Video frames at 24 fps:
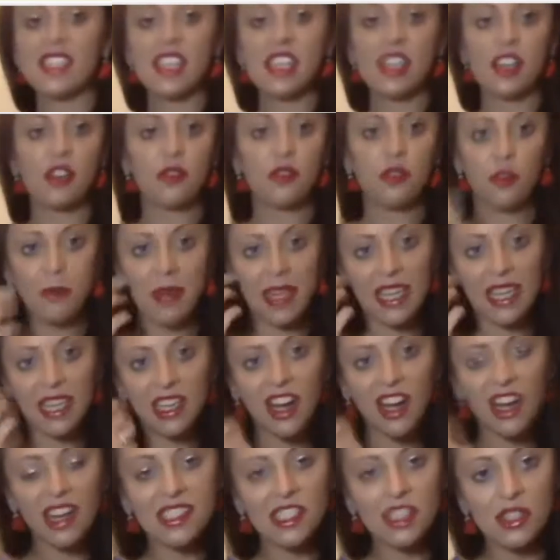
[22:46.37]
here for making
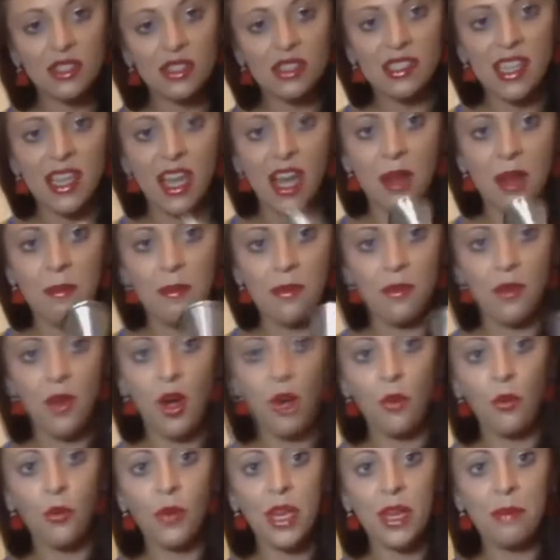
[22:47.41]
cocktails.
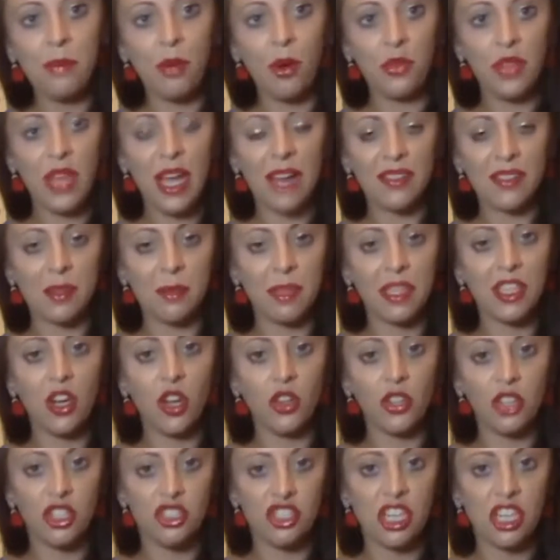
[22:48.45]
We both have something
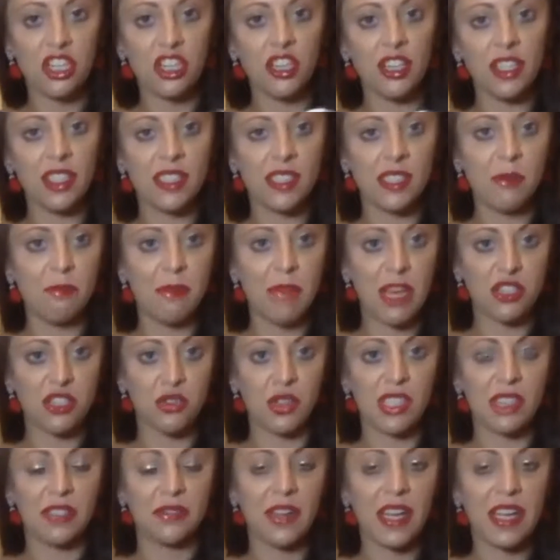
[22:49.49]
called a jigger. It's a
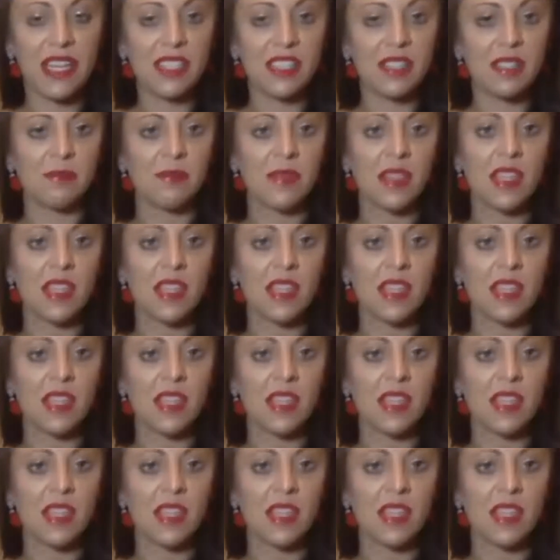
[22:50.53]
measuring device.